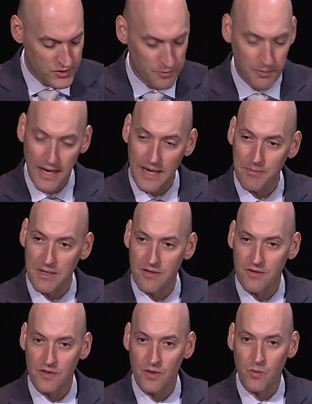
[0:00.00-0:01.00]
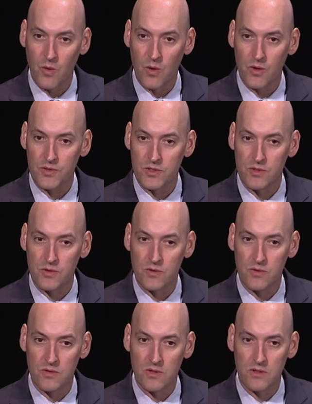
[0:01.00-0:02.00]
Japan, but I think the world to
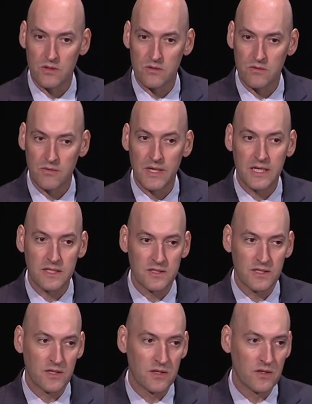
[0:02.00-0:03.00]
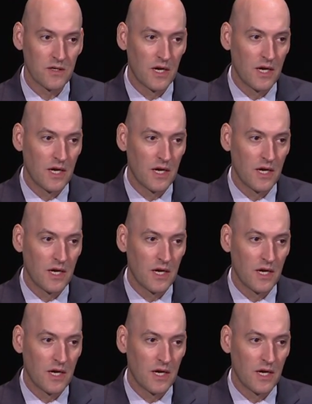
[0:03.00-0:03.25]
reconsider